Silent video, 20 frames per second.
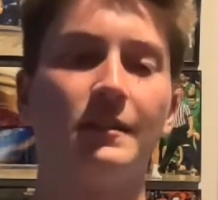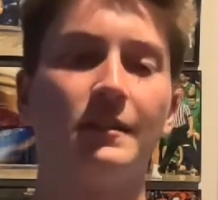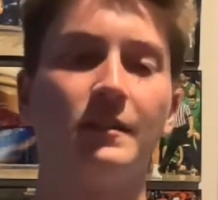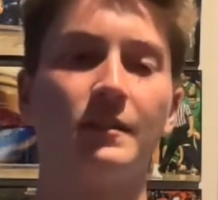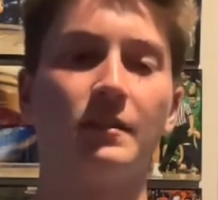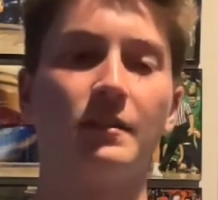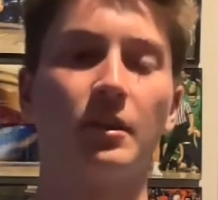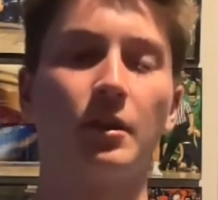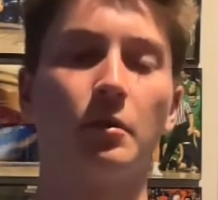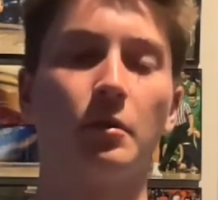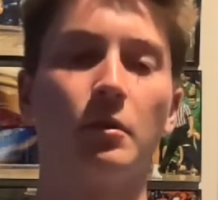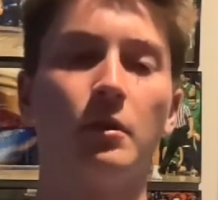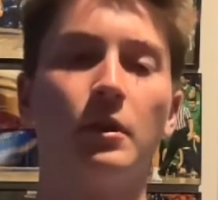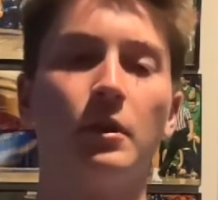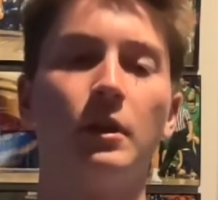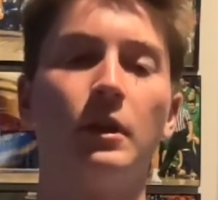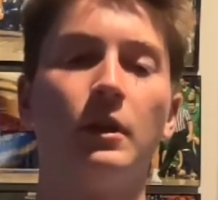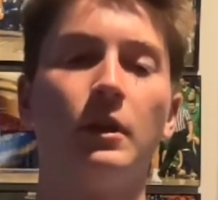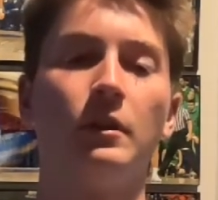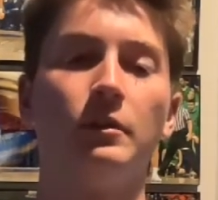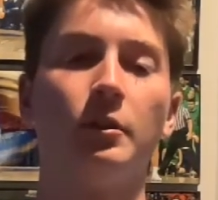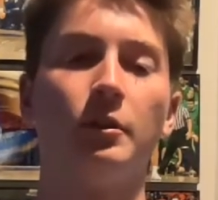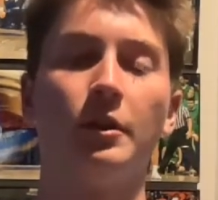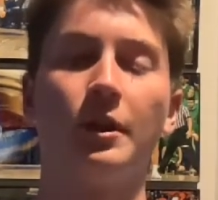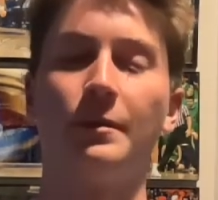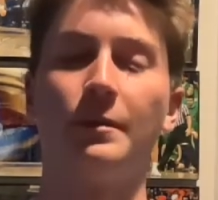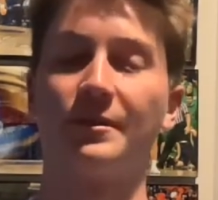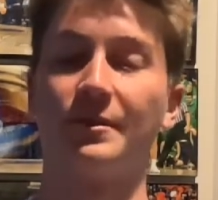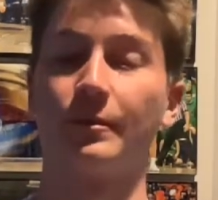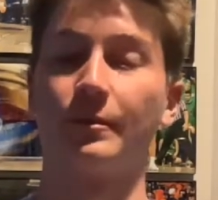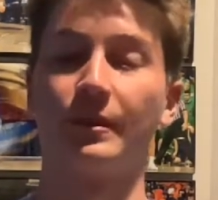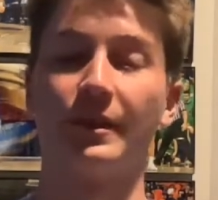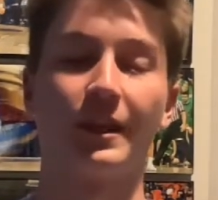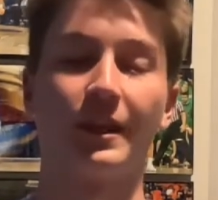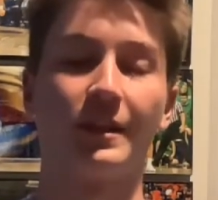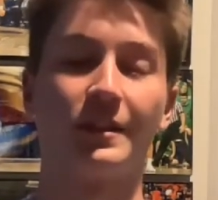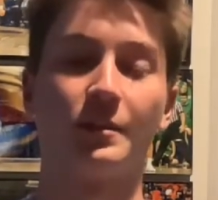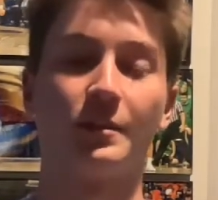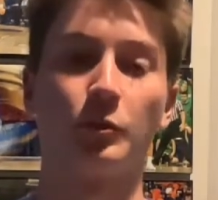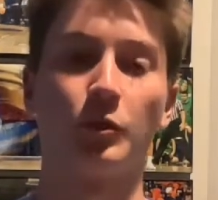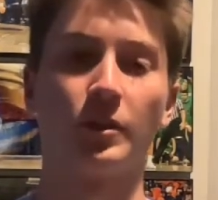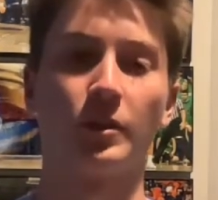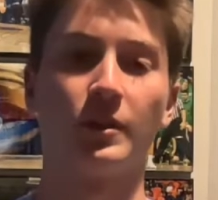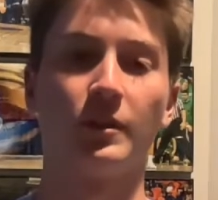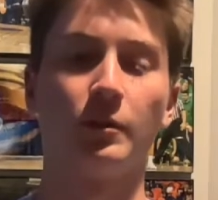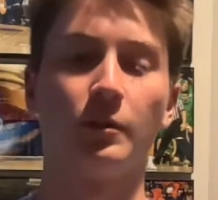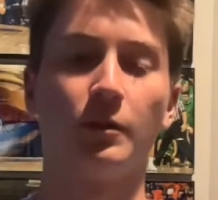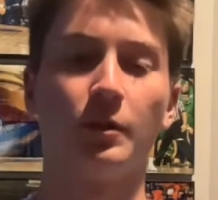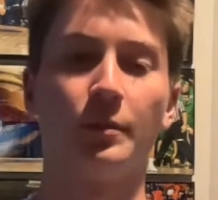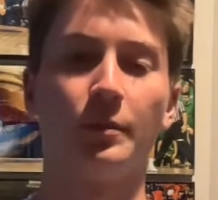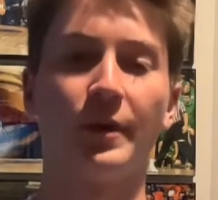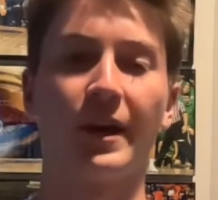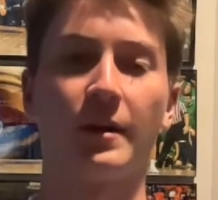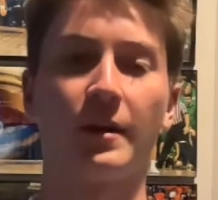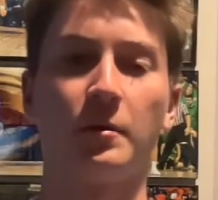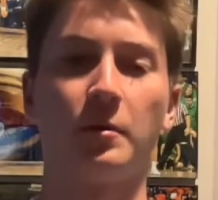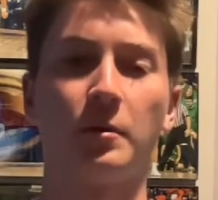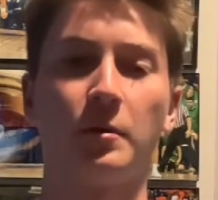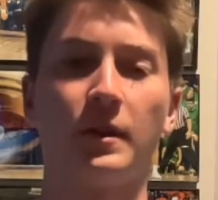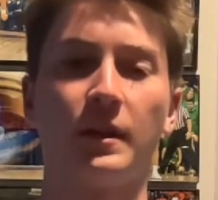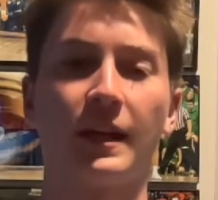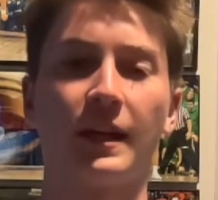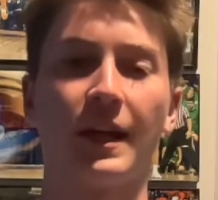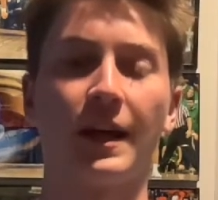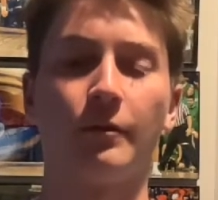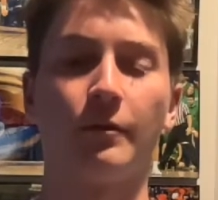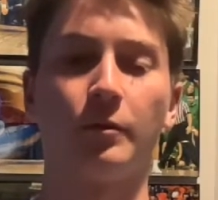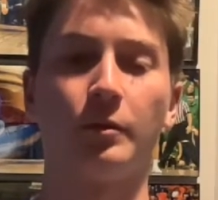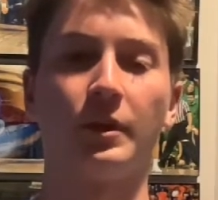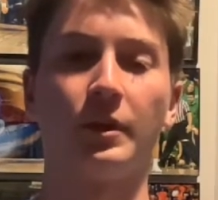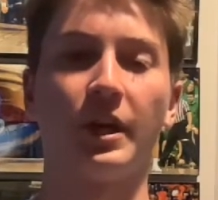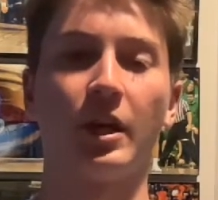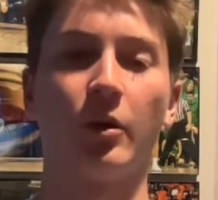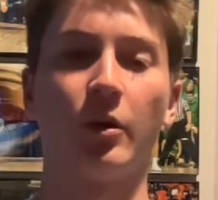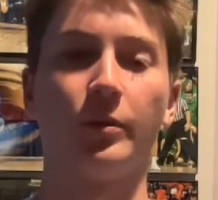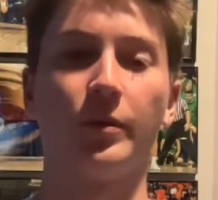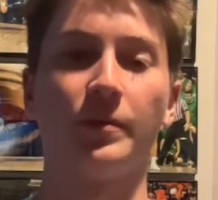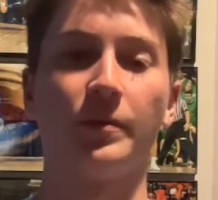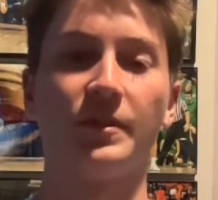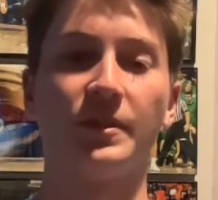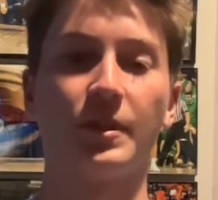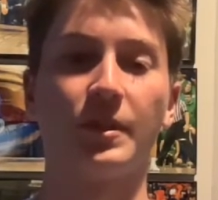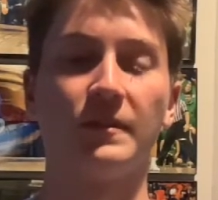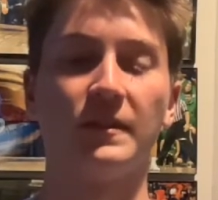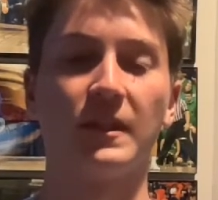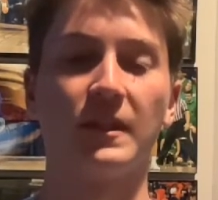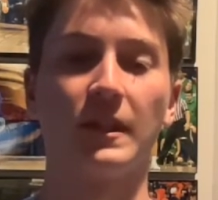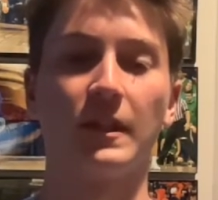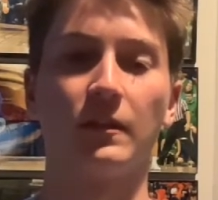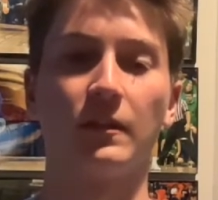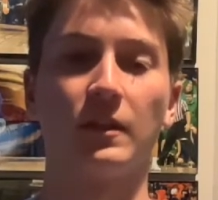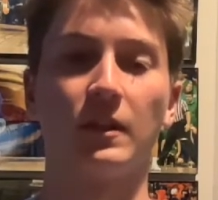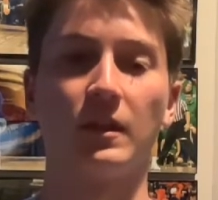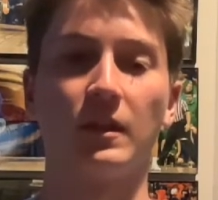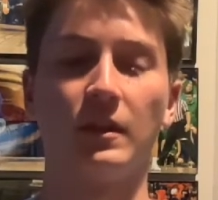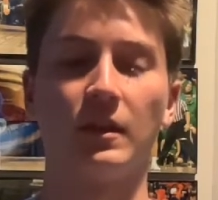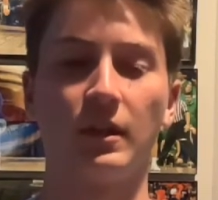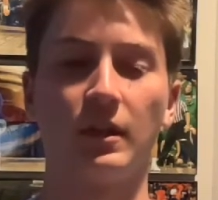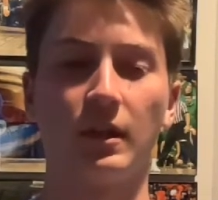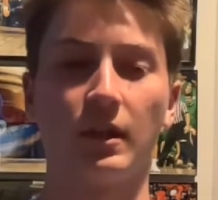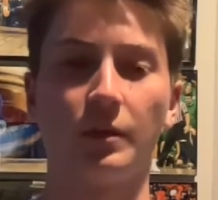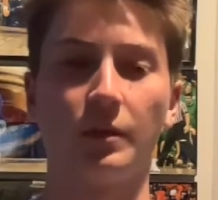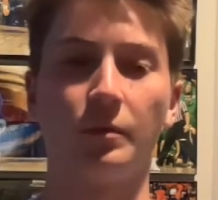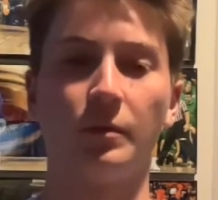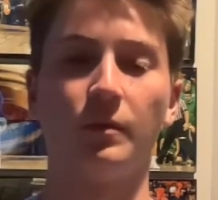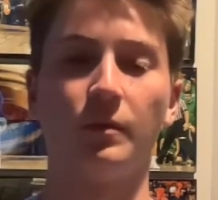So Notre Dame certainly got some work to do in the backcourt, and they haven't really helped themselves lately. It'd